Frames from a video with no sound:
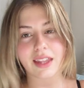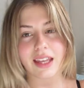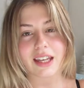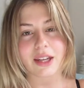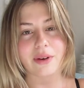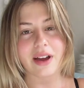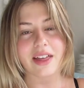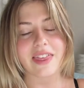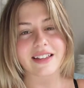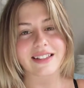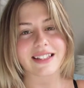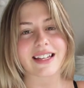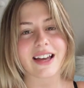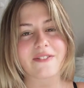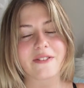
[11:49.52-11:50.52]
Anyway, that's
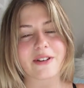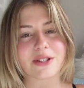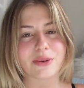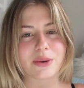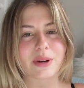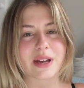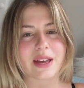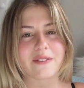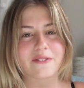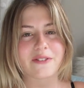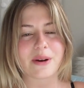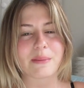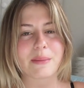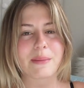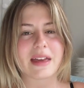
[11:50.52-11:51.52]
enough talking from